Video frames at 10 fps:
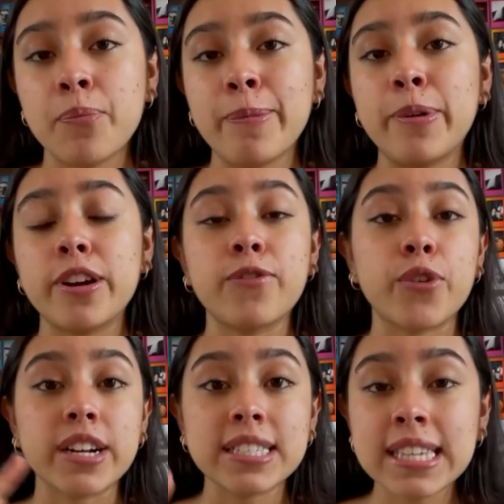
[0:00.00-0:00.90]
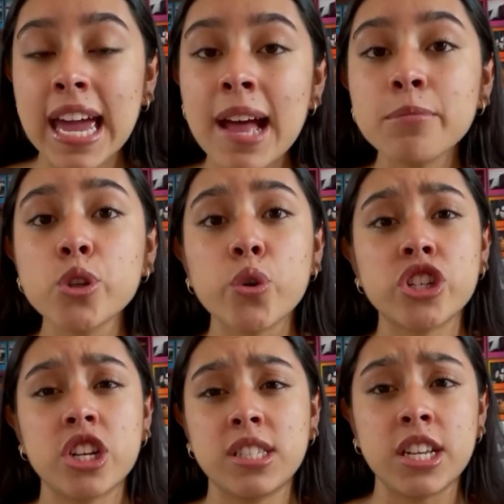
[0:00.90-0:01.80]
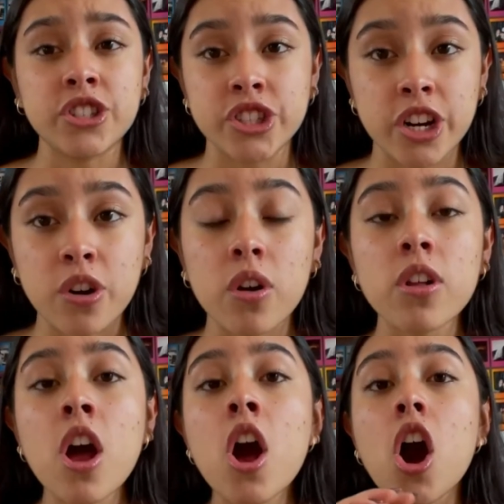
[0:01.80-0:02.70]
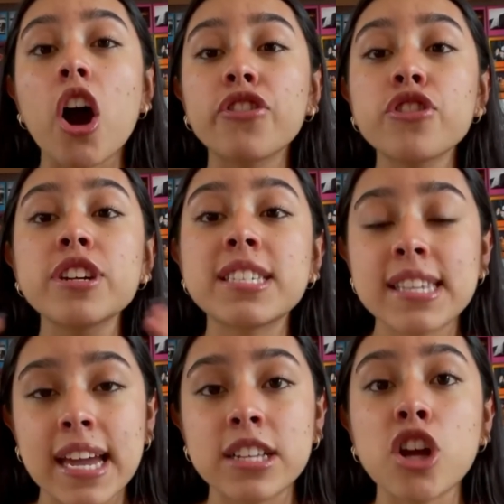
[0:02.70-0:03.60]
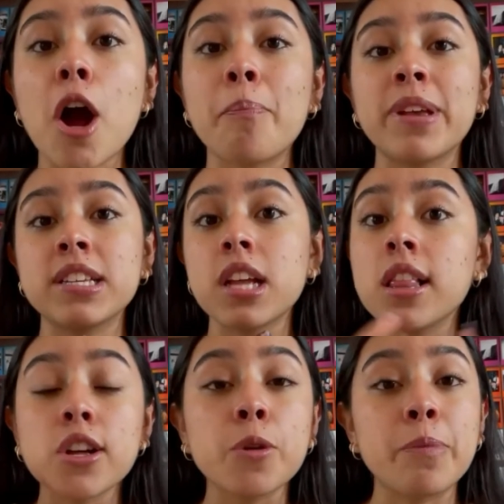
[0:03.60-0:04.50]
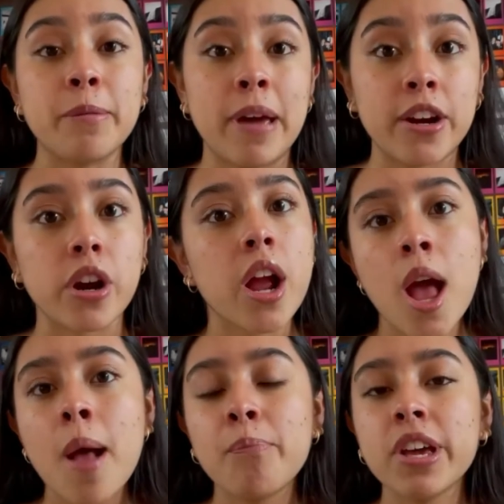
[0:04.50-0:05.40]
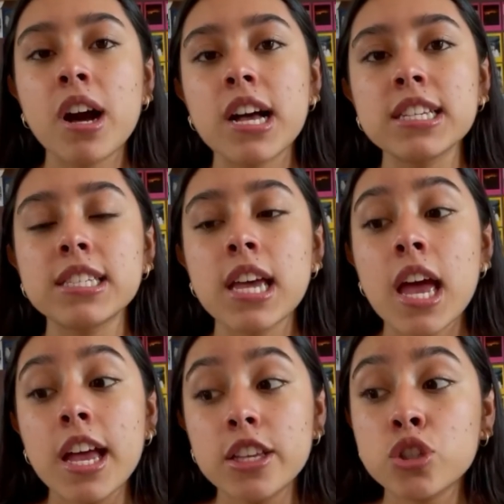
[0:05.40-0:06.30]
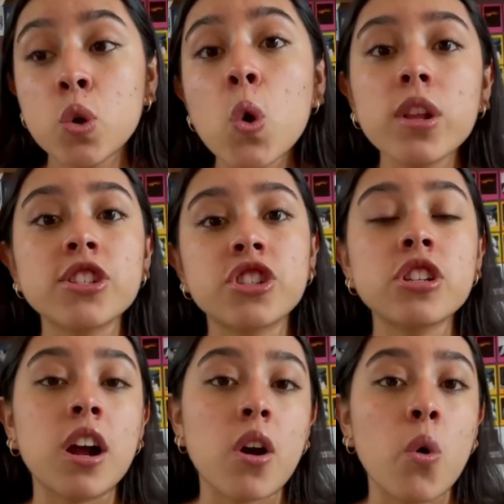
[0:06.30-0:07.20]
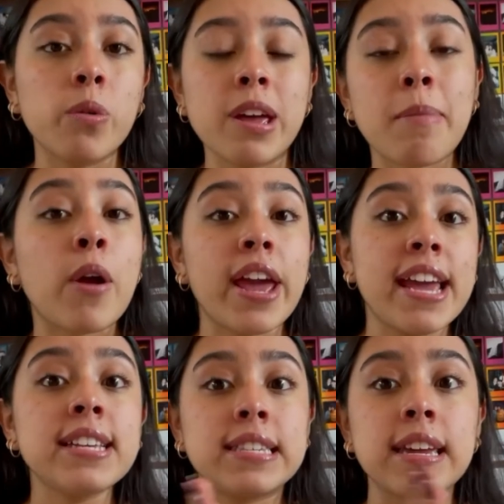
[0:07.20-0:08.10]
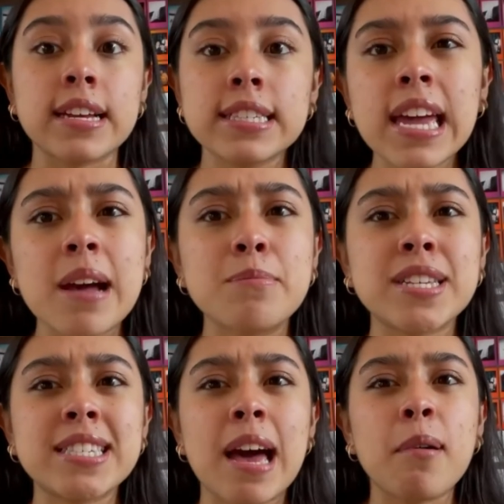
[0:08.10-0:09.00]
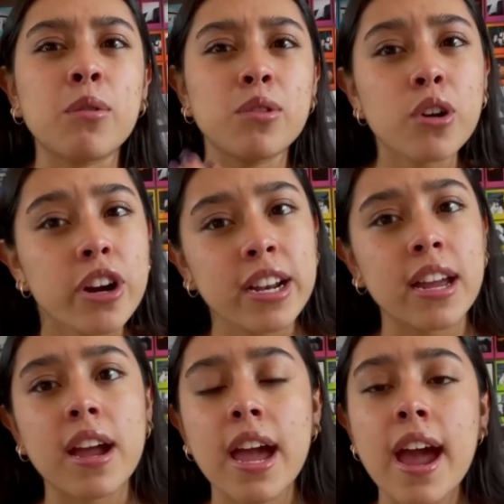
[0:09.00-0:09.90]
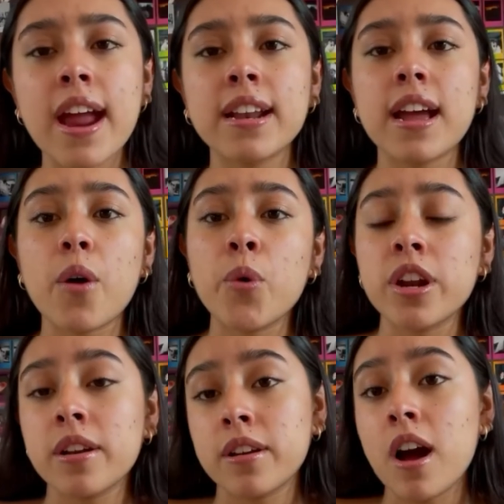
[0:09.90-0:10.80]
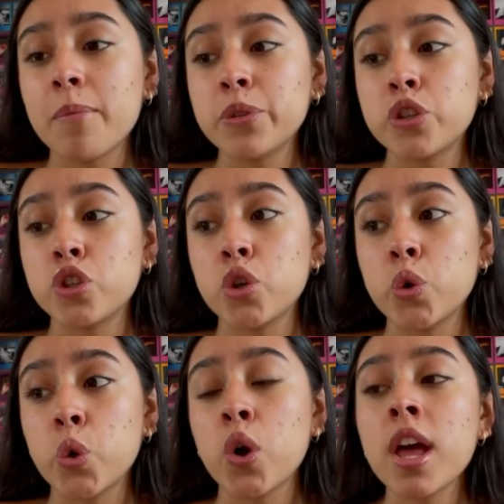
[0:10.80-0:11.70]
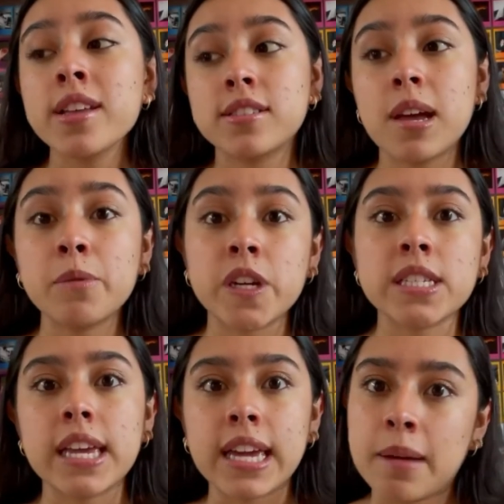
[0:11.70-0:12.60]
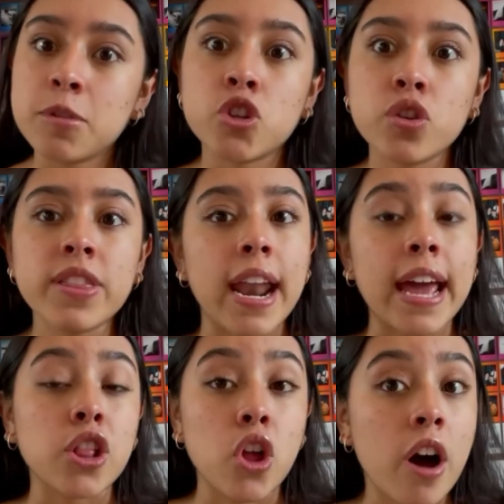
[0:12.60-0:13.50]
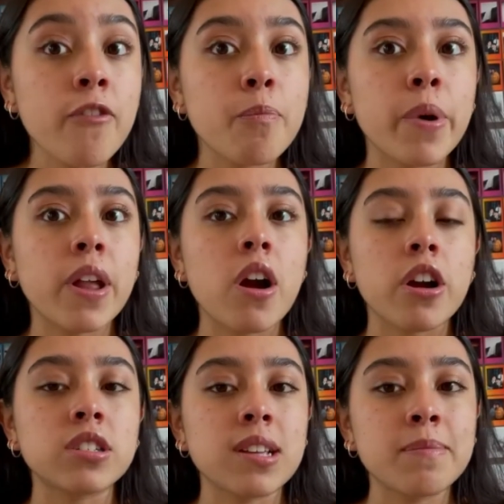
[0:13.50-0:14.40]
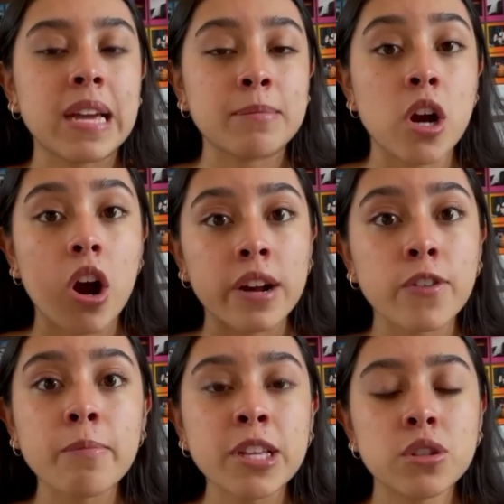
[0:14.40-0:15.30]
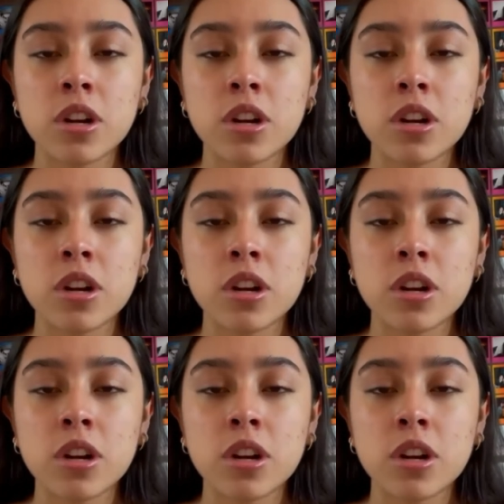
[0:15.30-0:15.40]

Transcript: prepare for exams or just in general understand topics a little bit better, because school is not only about acing exams, it's about learning. And when it comes to subjects like chemistry that I love but are sometimes hard for me to